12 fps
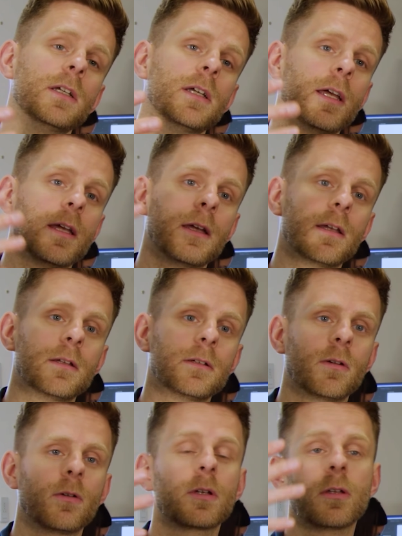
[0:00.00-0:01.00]

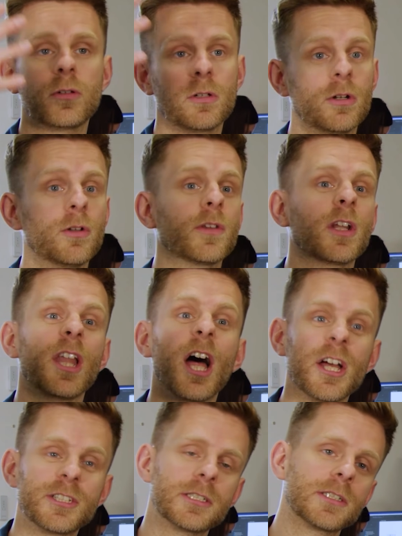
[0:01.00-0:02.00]
another
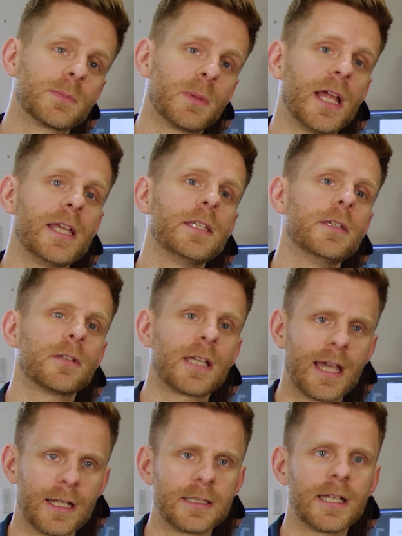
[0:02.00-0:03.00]
larger display, you
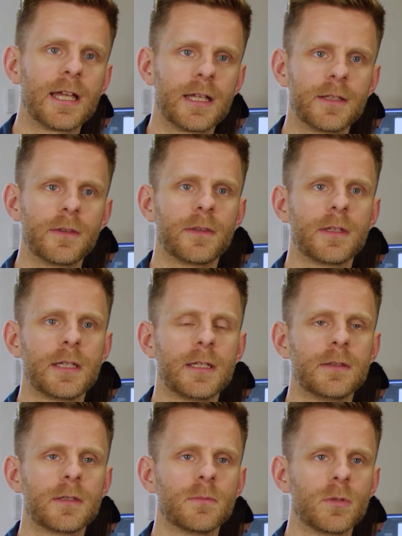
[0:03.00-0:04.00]
can get
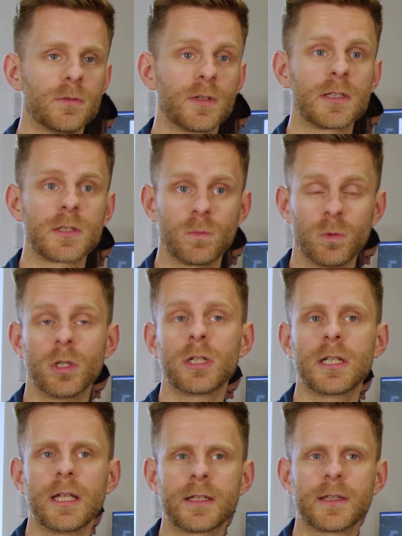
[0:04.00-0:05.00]
the Movink to work like